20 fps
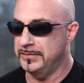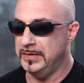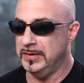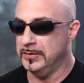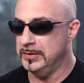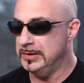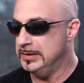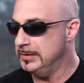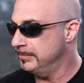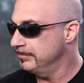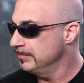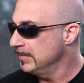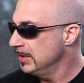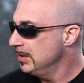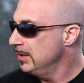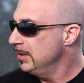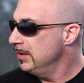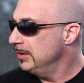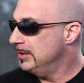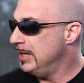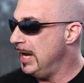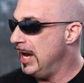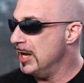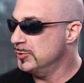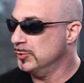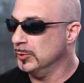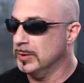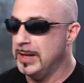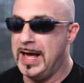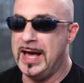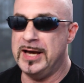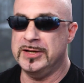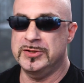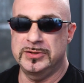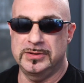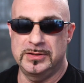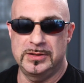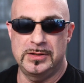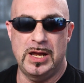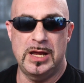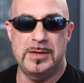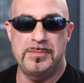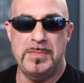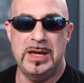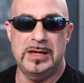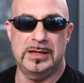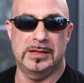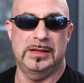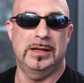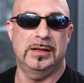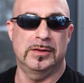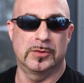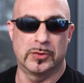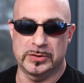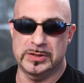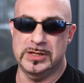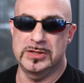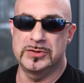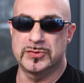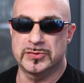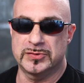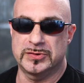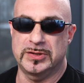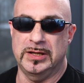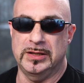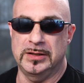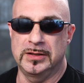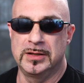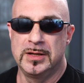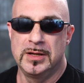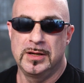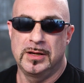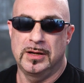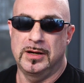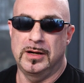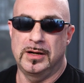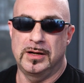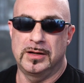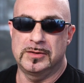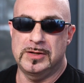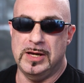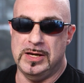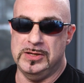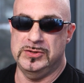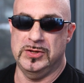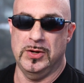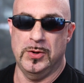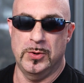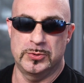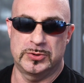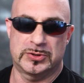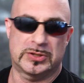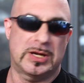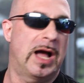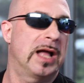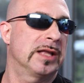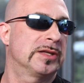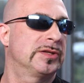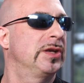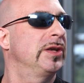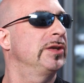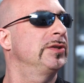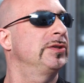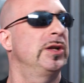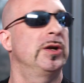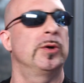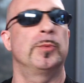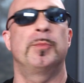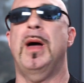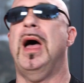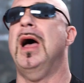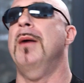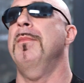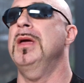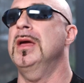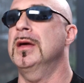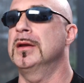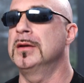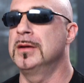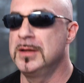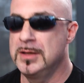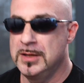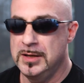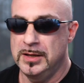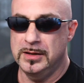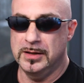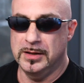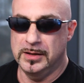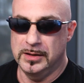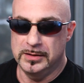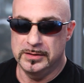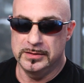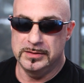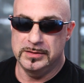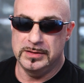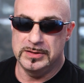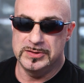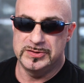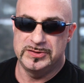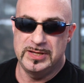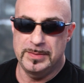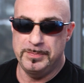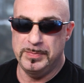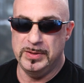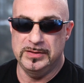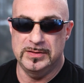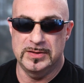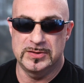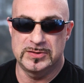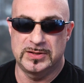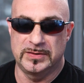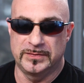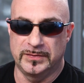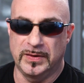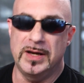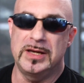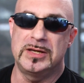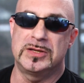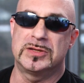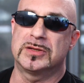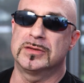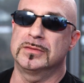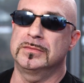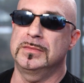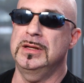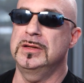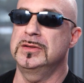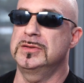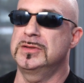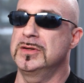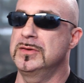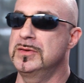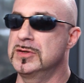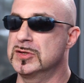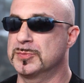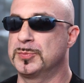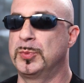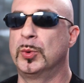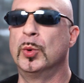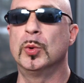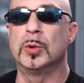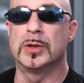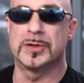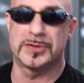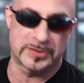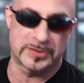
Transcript: very casual action and making it look interesting. Okay, so Scott says, Batman is dipping this device into this pool of